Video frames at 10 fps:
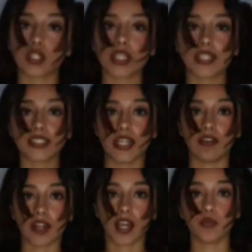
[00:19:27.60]
go like
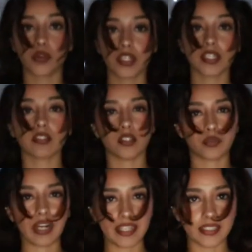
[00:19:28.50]
down. I'm wearing
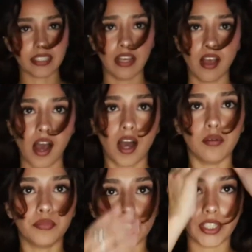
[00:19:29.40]
low-rise
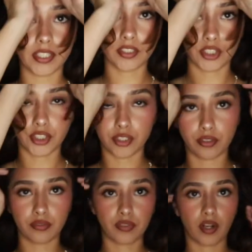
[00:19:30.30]
um, jeans
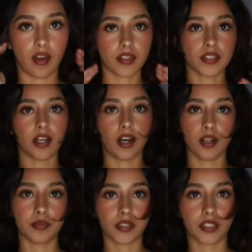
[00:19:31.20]
too for all the
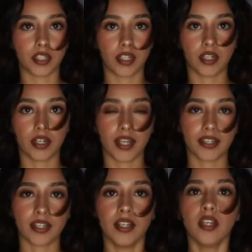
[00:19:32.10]
tops. They're like,
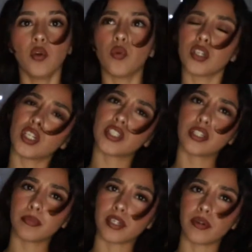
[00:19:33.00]
well no,
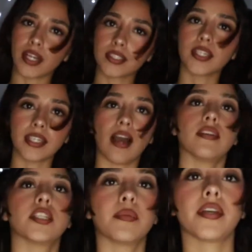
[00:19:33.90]
they're mid-rise. Yeah, they're